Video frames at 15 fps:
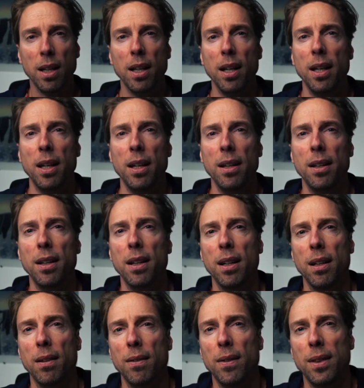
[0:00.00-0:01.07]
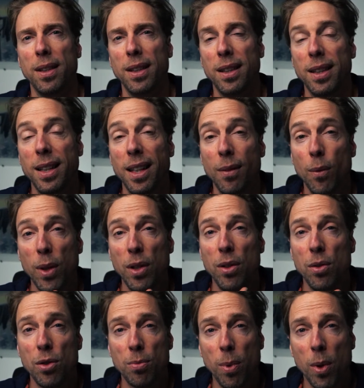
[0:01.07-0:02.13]
And when you
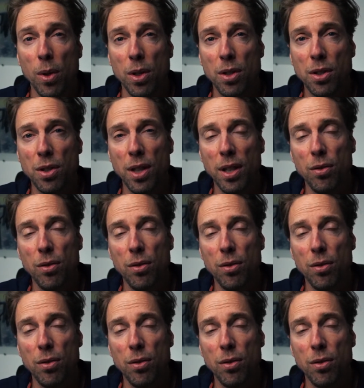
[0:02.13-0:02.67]
do sports,